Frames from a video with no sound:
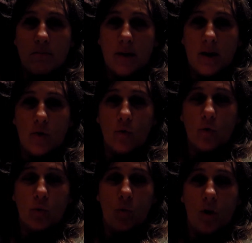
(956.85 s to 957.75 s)

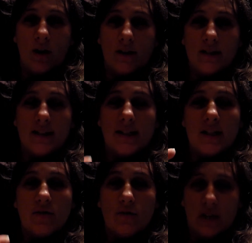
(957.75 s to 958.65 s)
bedroom watching
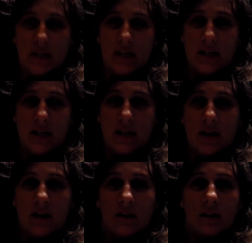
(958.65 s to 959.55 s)

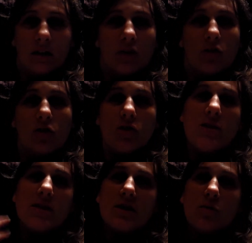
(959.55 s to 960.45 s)
TV. So
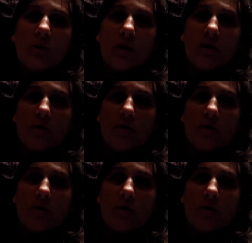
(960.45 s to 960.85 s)
this is one